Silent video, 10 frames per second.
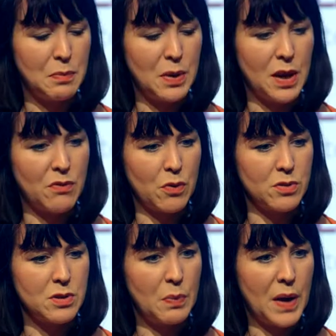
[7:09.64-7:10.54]
but they've
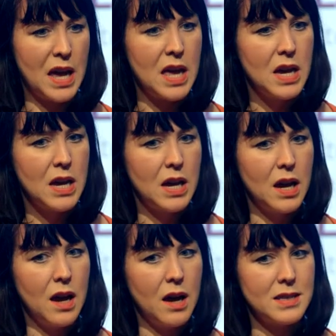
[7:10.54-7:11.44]
got to be
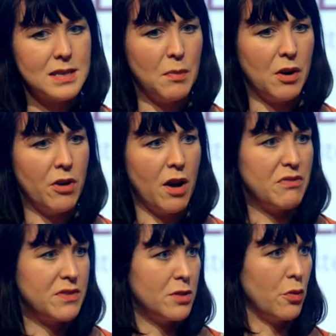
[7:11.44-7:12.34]
similar
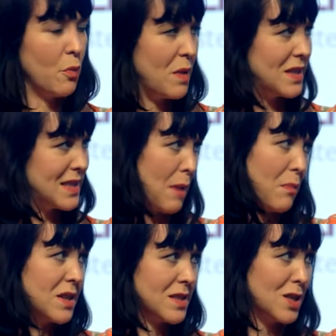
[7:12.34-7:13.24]
enough to all be the same
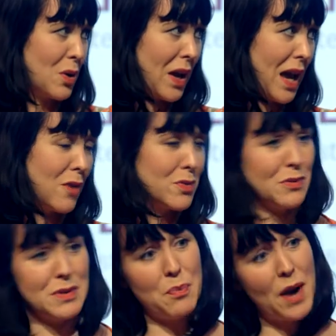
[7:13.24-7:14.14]
person doing it.
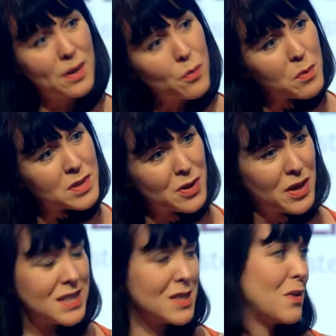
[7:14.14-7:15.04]
Also, it's a pregnant woman
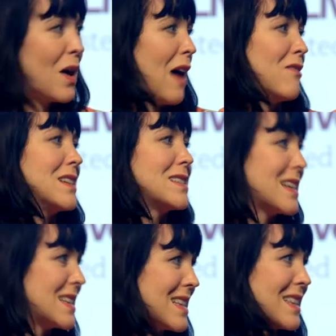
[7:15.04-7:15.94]
doing it, so how
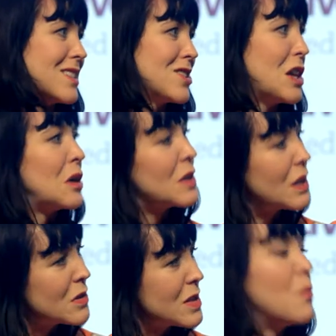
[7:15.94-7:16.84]
realistic is it that she could
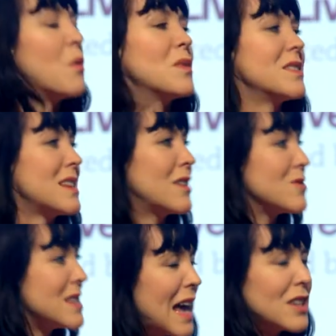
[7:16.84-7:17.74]
kill someone with a single
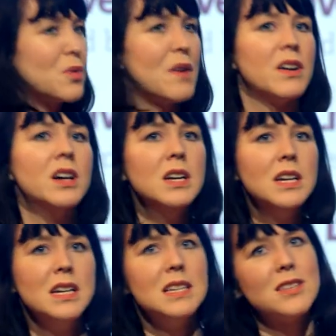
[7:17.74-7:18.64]
slash or whatever?
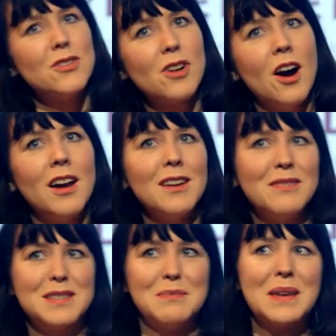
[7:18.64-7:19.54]
So you're kind
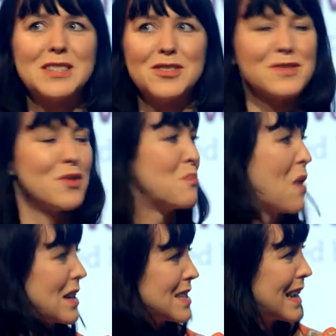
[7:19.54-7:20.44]
of, it's a mixture of sort of
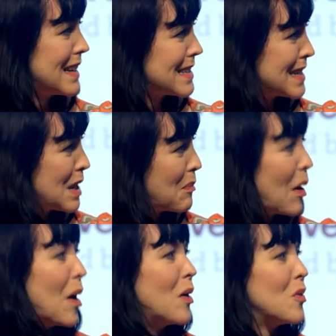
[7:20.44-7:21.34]
practicality,
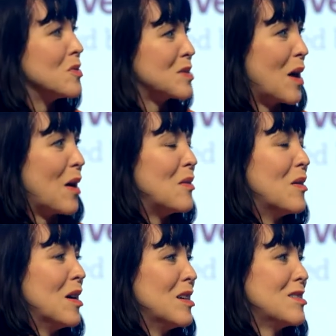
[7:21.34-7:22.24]
but also
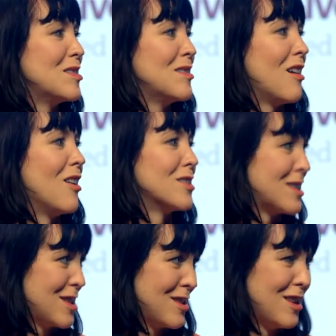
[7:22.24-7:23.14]

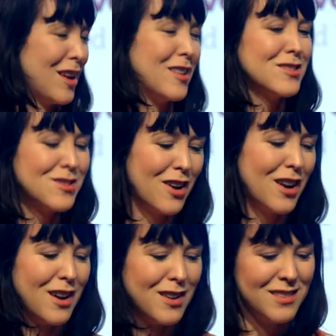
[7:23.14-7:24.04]
artist, you know, you're trying
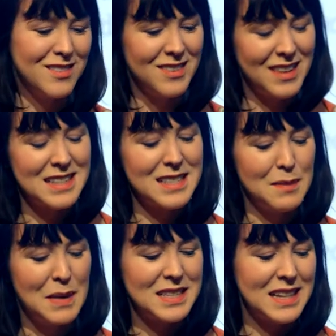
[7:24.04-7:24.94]
to think
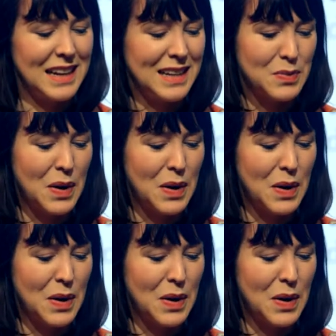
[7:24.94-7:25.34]
cinematically as